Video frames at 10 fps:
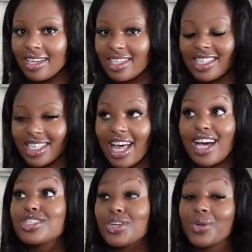It's a
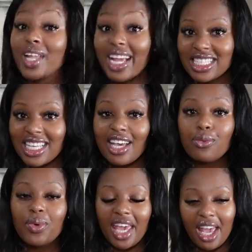lot. So like I said,
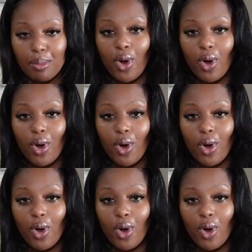we came